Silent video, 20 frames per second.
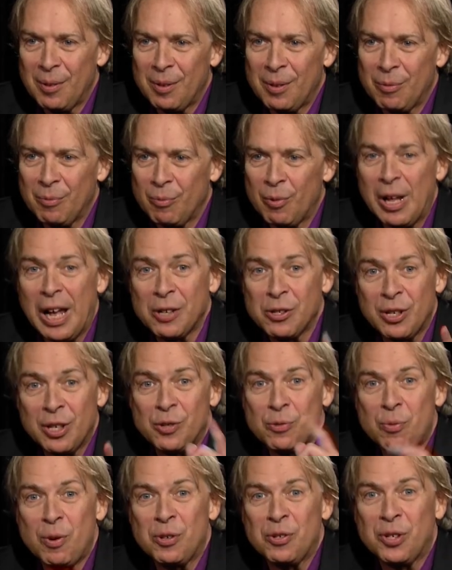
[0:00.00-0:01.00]
And well, actually,
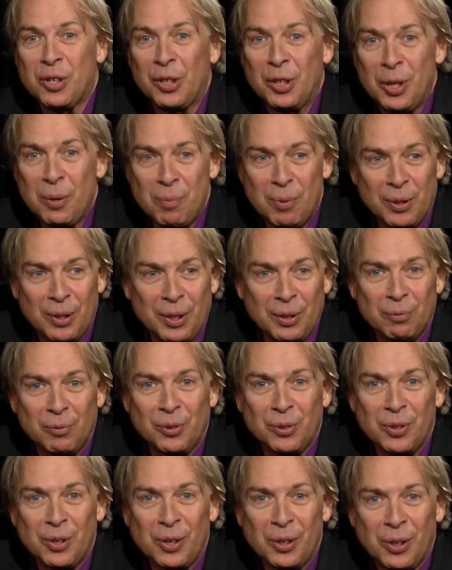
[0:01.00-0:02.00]
let's watch a clip and then we'll
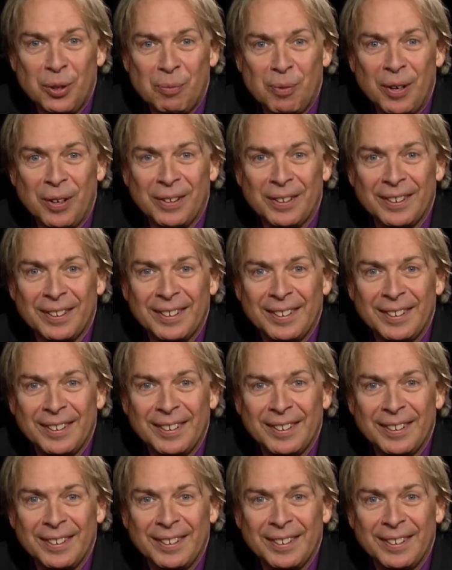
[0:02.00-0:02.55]
talk about it.